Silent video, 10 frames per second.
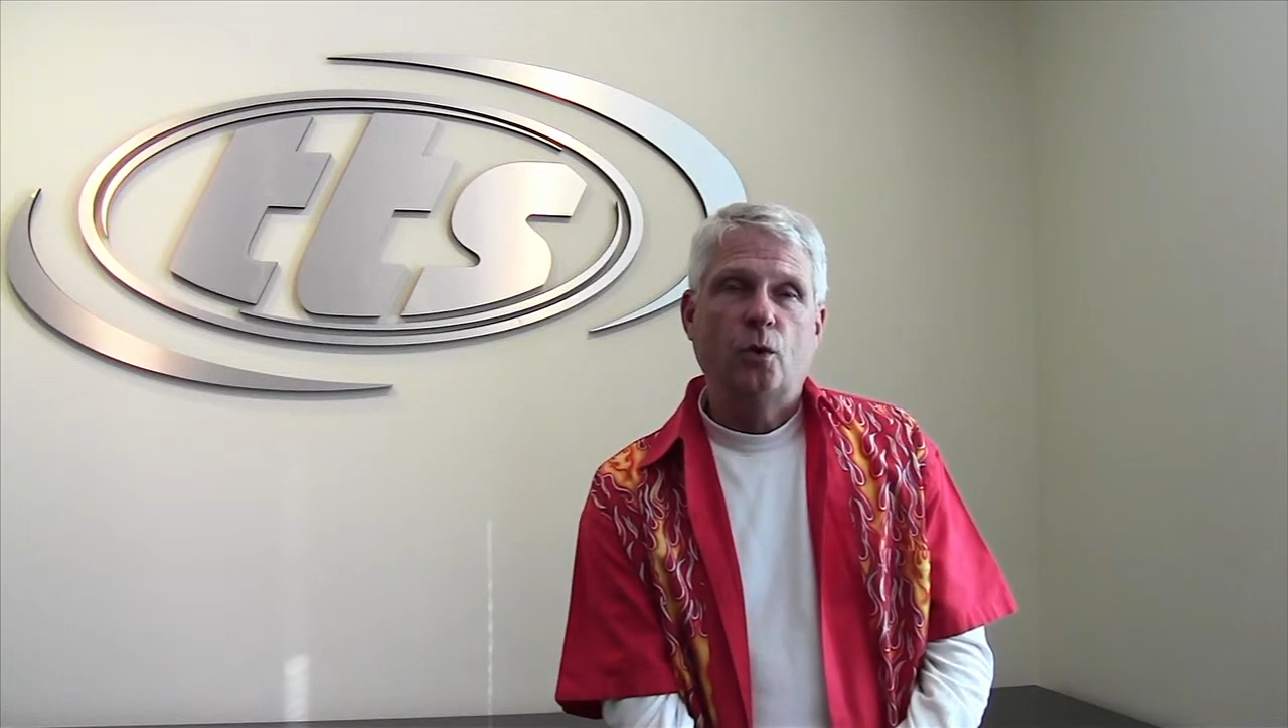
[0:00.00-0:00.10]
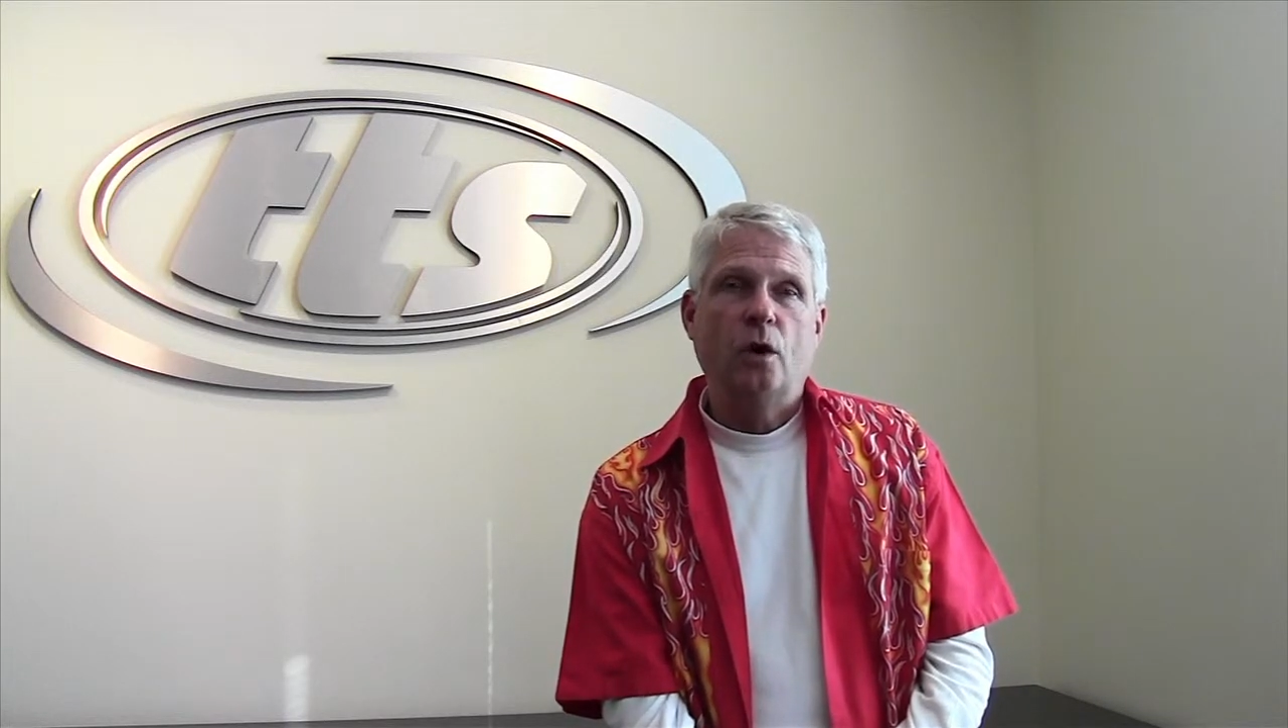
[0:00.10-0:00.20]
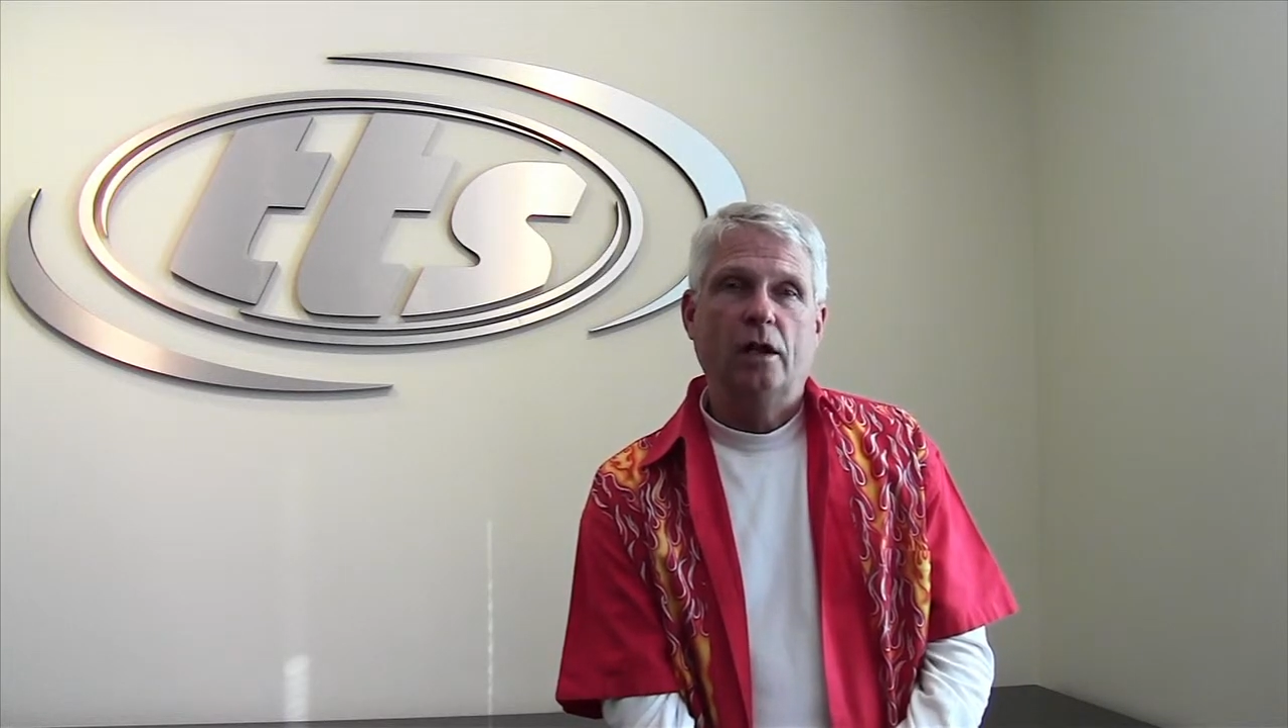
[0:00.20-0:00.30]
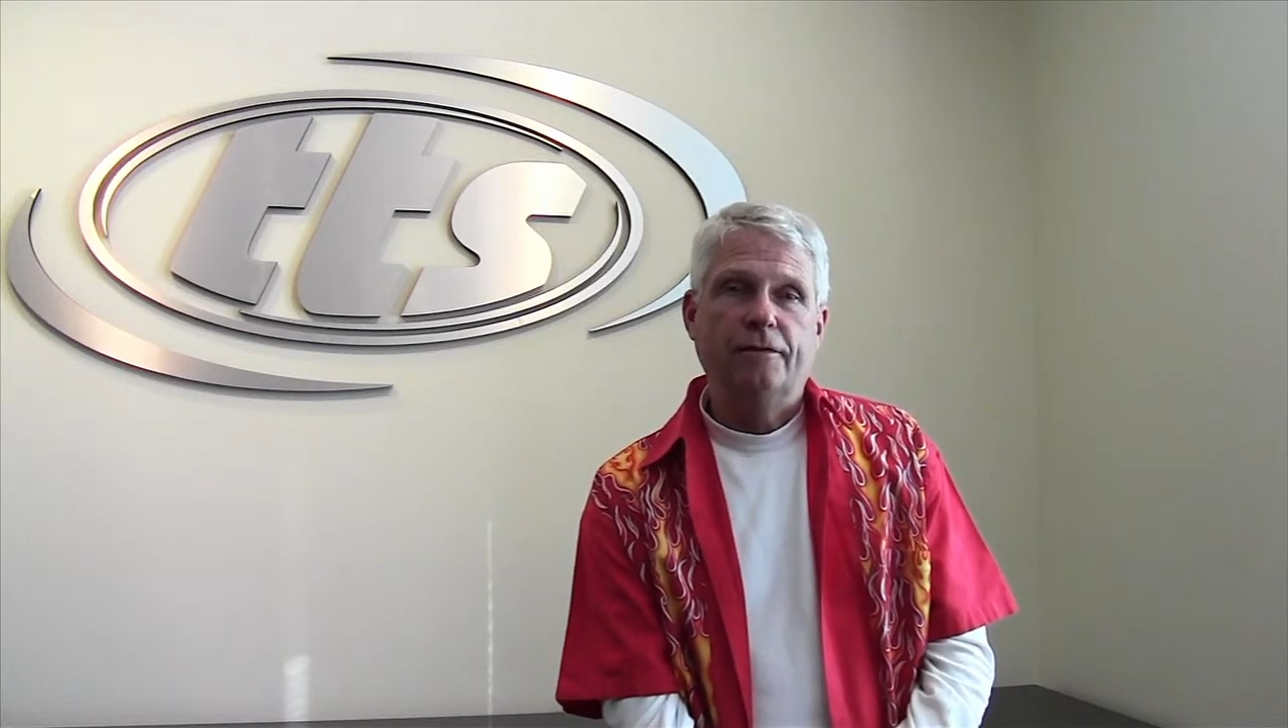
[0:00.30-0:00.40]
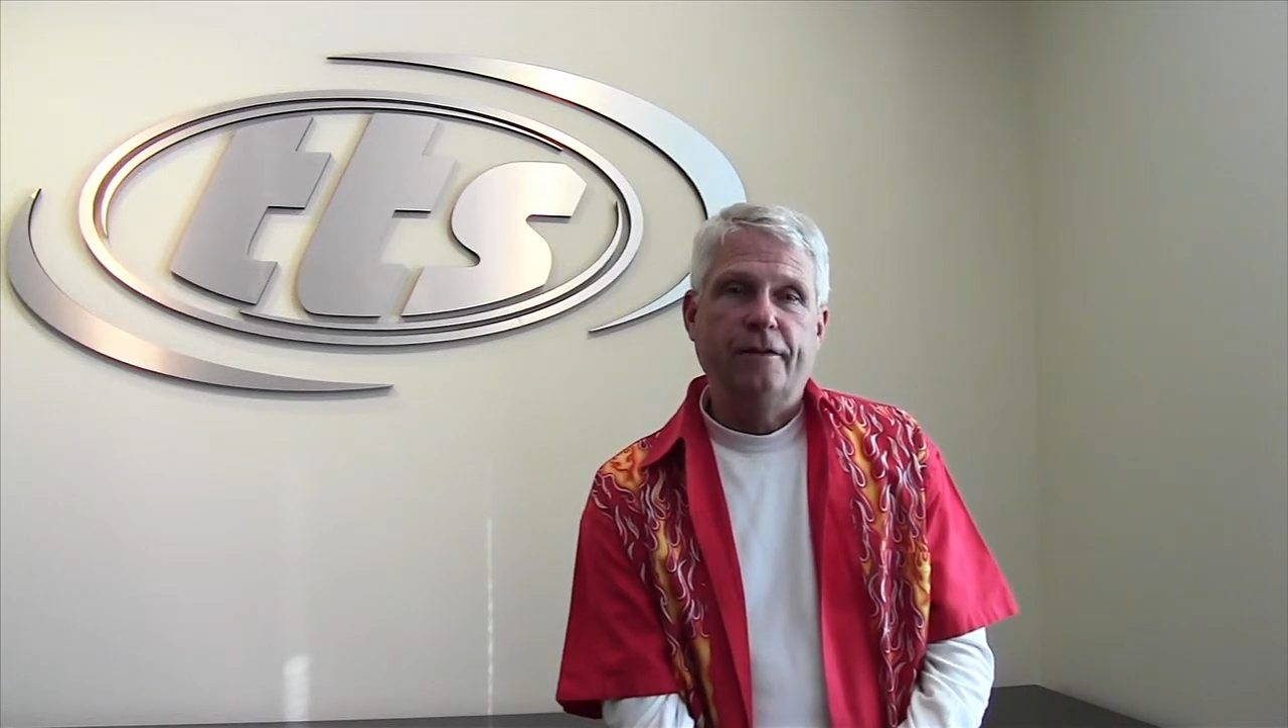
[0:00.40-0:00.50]

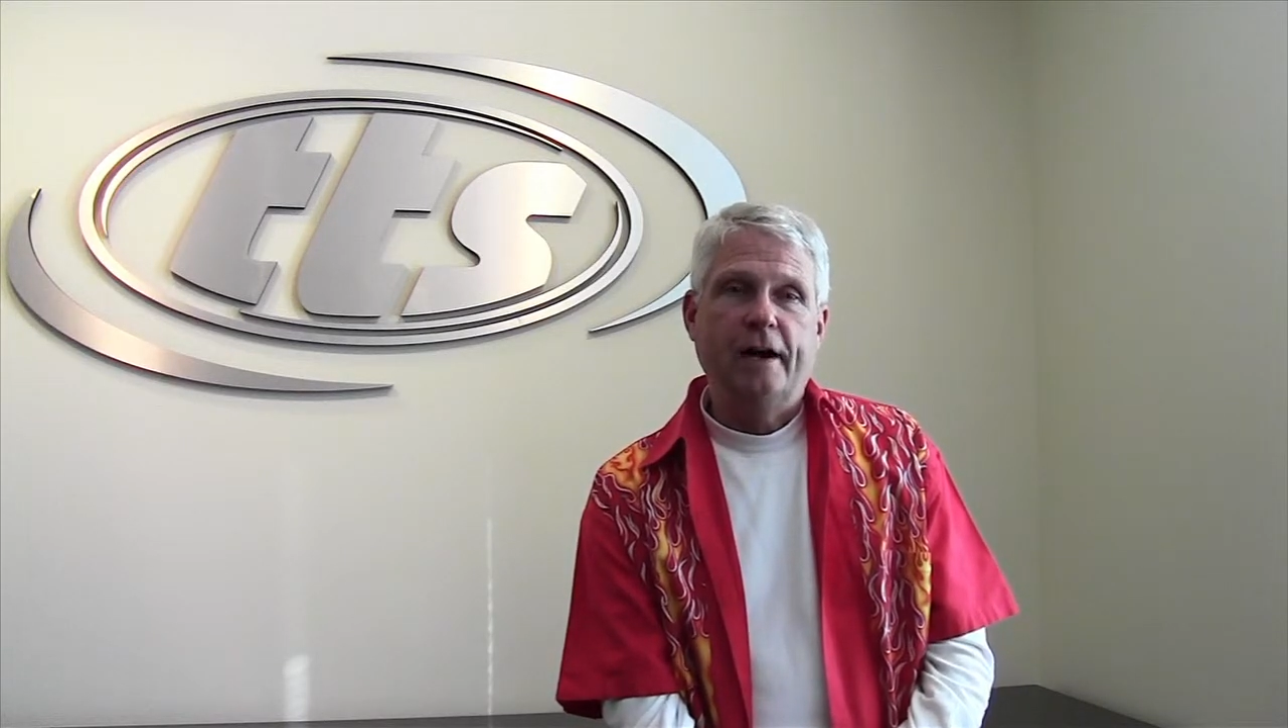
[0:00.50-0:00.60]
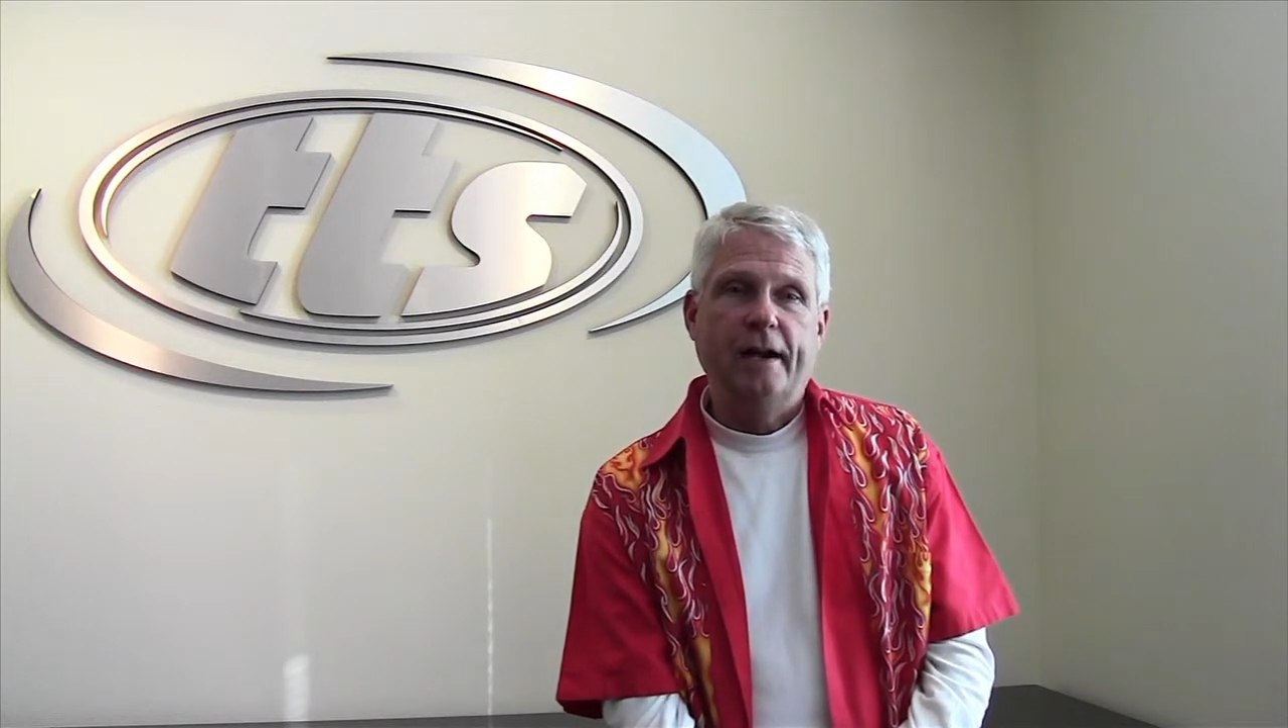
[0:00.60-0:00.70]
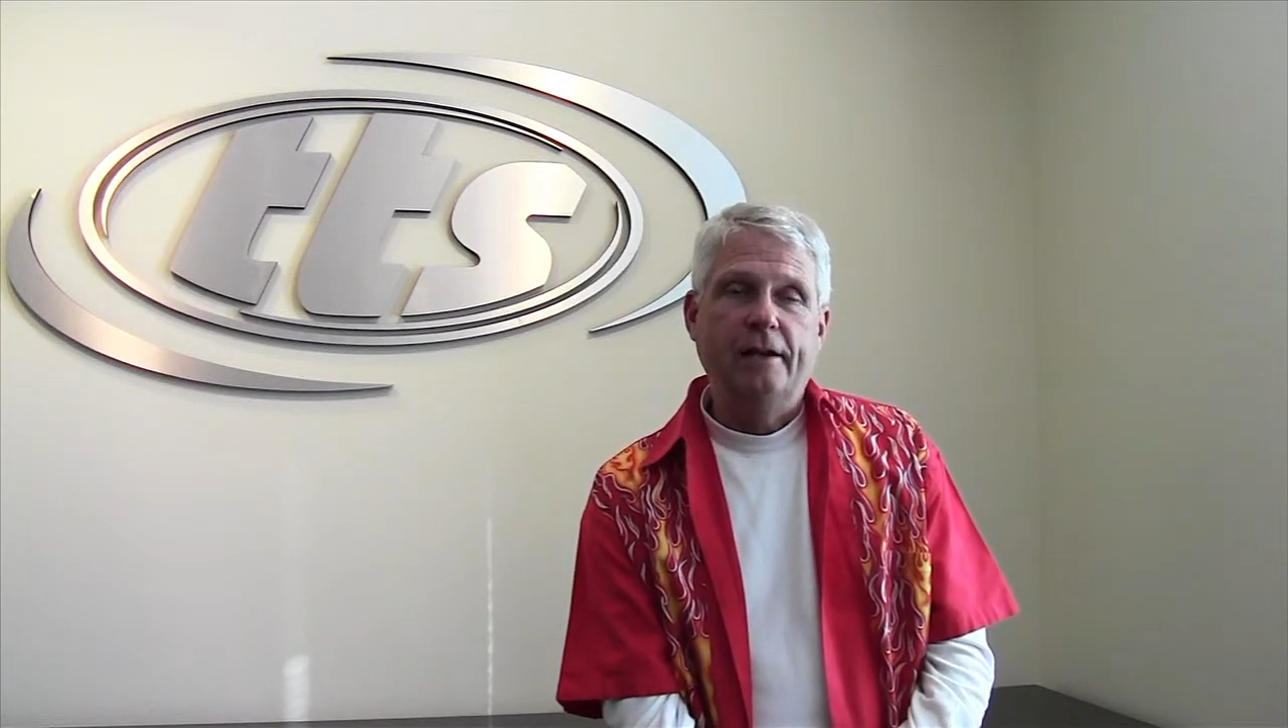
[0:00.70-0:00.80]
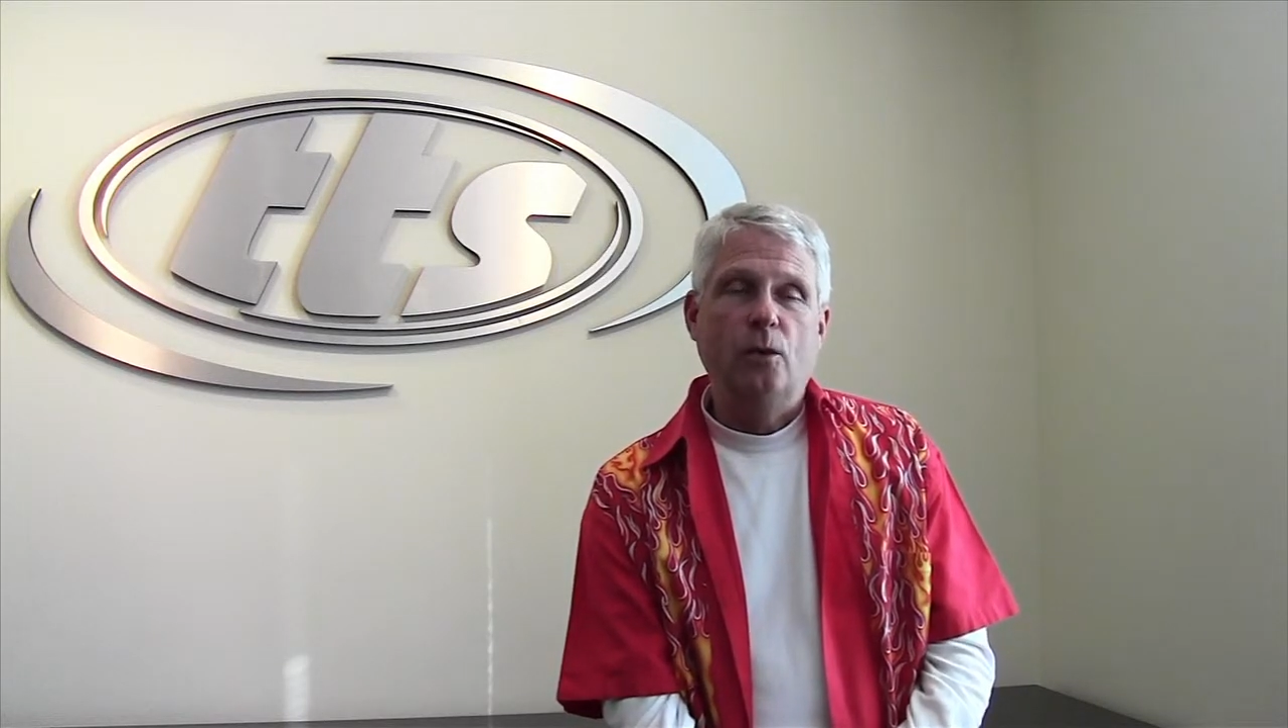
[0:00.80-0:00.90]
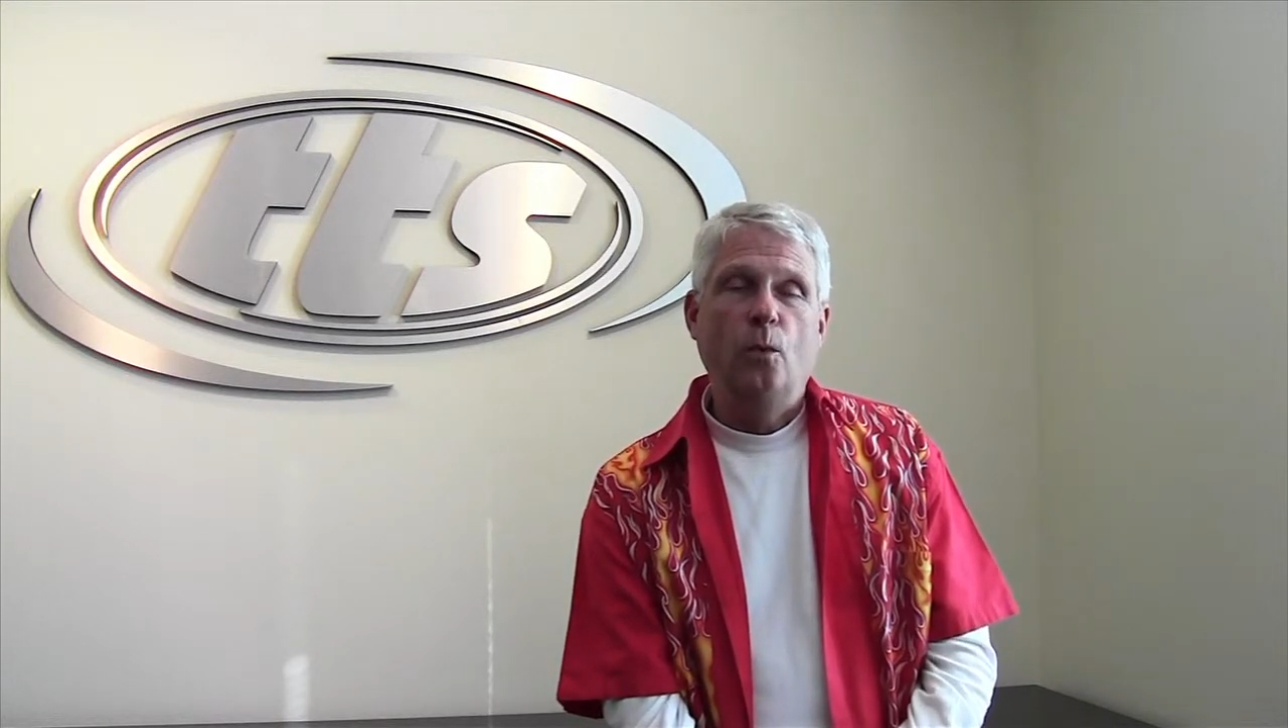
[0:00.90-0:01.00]
qualified.